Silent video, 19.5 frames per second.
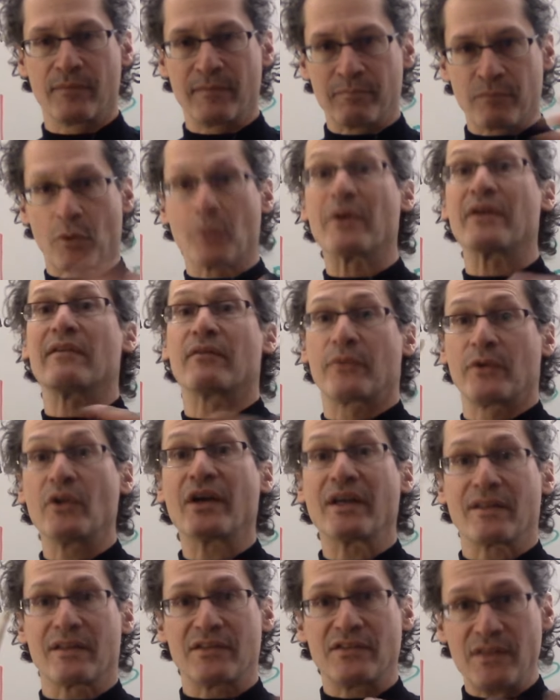But if we look
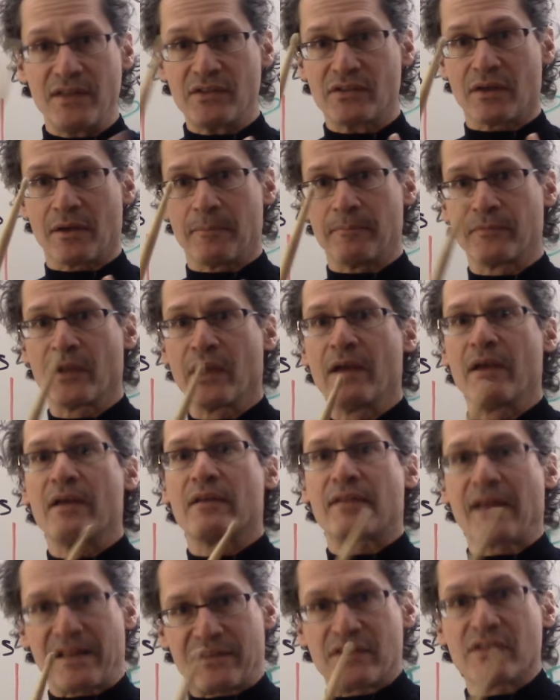at the system,
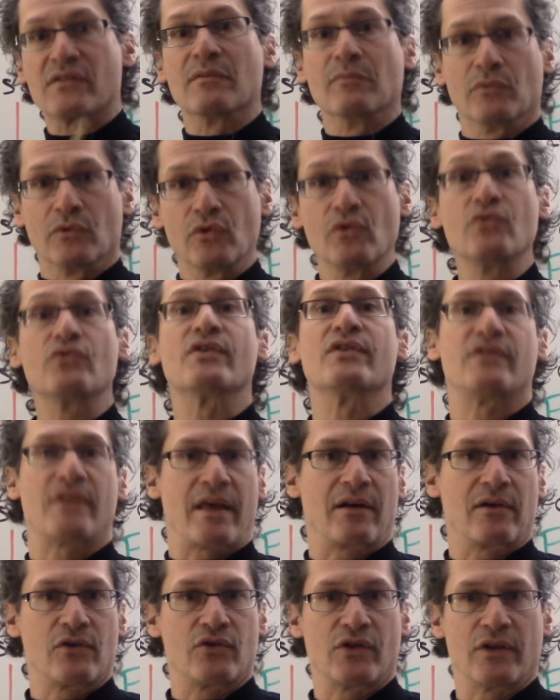that system loses
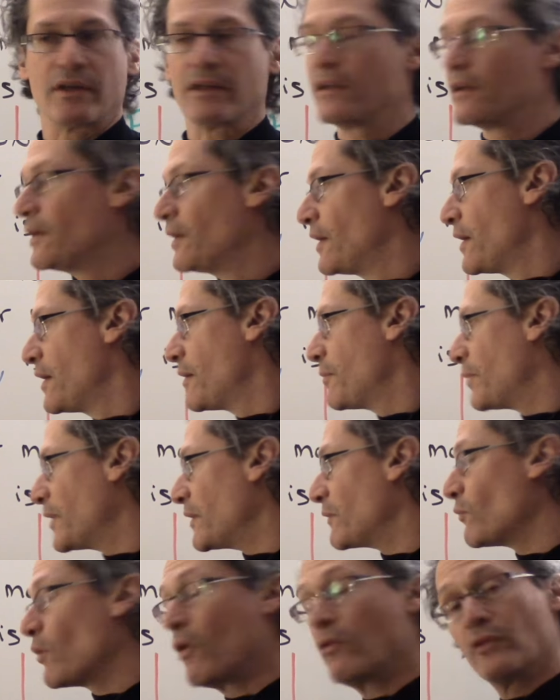energy, but
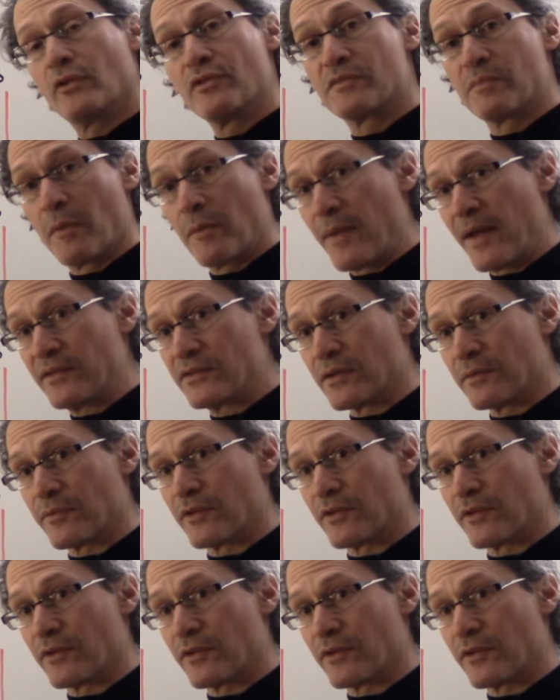it won't lose momentum.